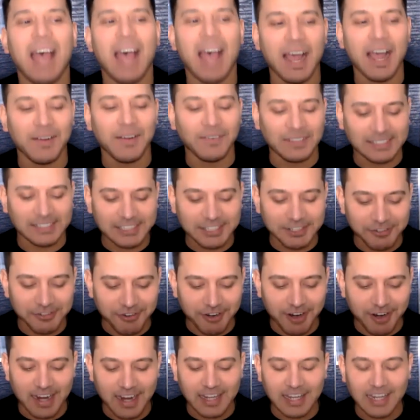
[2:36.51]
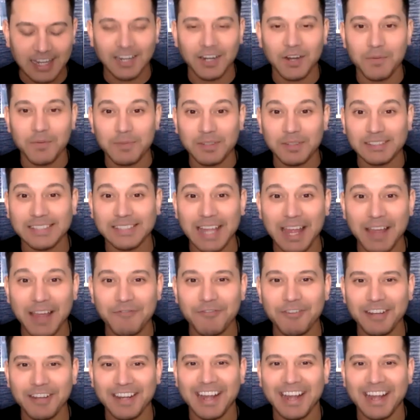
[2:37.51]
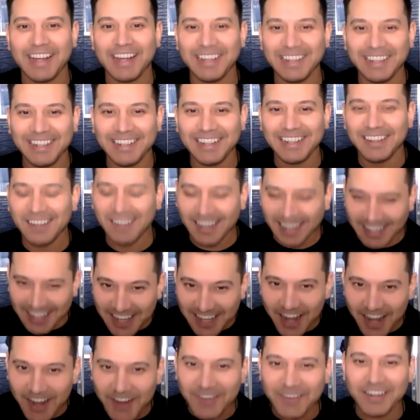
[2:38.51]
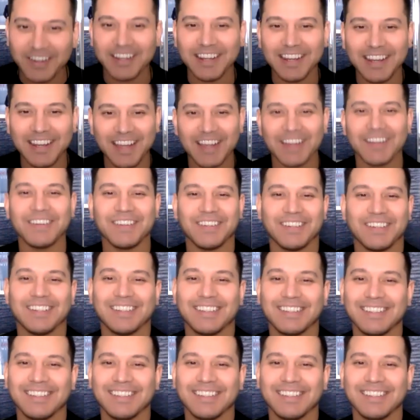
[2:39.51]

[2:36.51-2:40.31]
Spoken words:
I was crying almost every night. I know, I know.